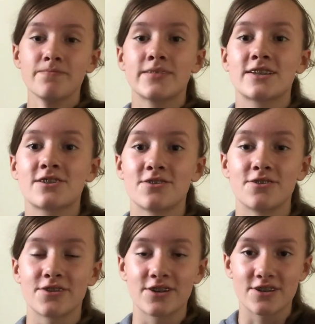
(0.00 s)

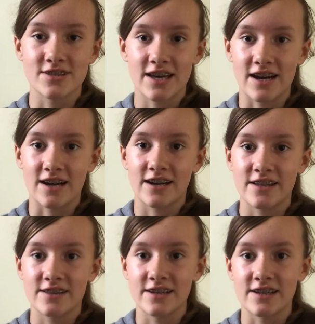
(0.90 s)
So there's that,
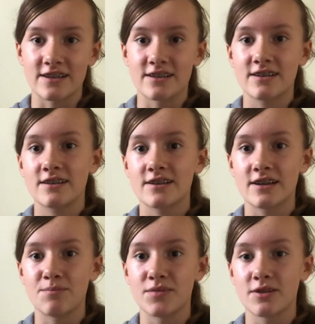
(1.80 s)
and then
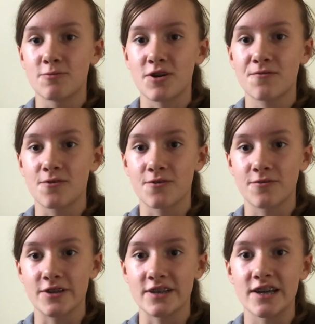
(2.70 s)
the
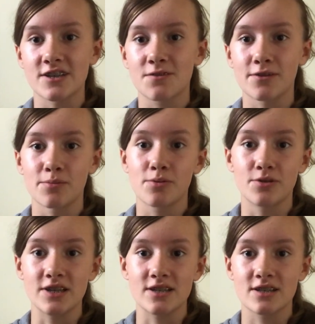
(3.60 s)
1-4-3 is for
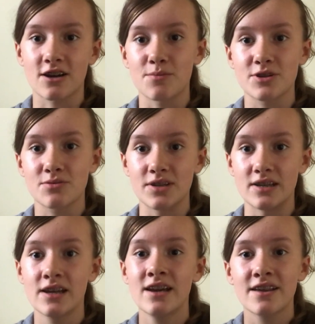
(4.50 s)
ponies that are between